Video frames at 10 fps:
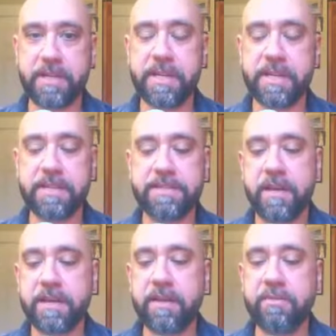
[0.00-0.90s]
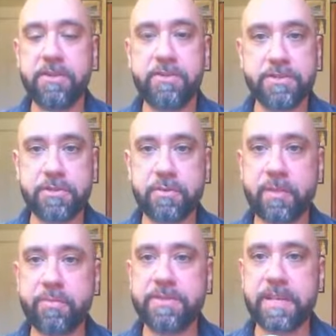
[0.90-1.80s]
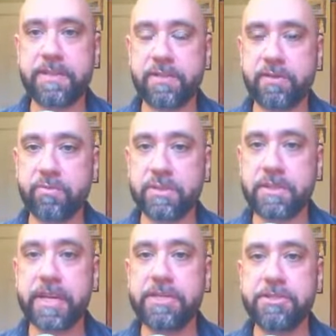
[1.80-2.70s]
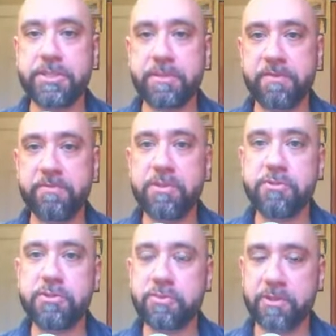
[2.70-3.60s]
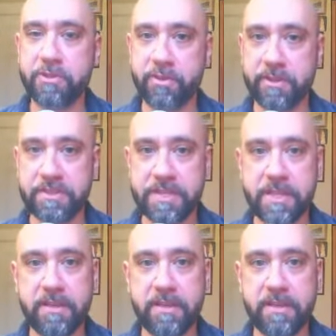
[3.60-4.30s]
it can be used to represent the relationship of mutual loyalty